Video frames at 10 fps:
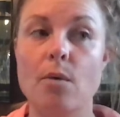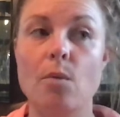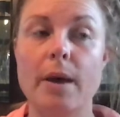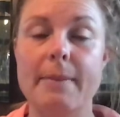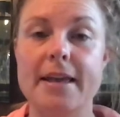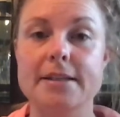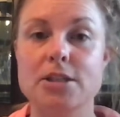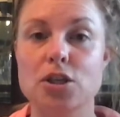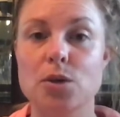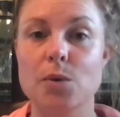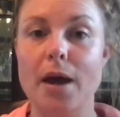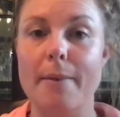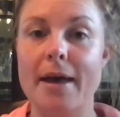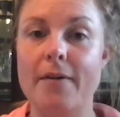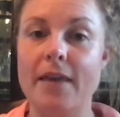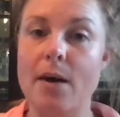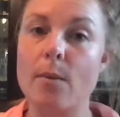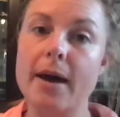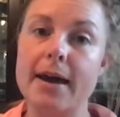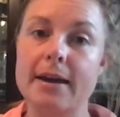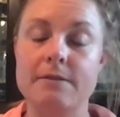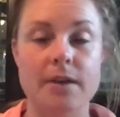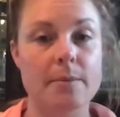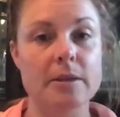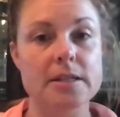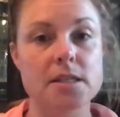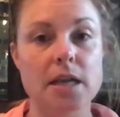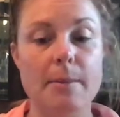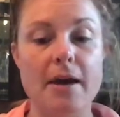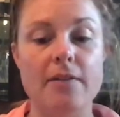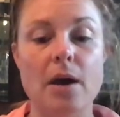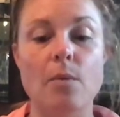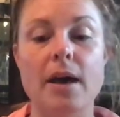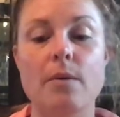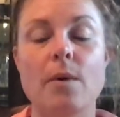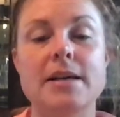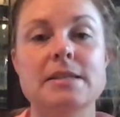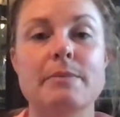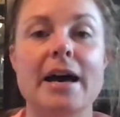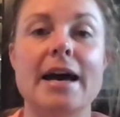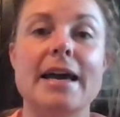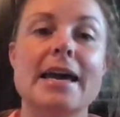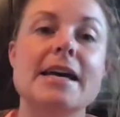women to come out that way and families to come out that way was by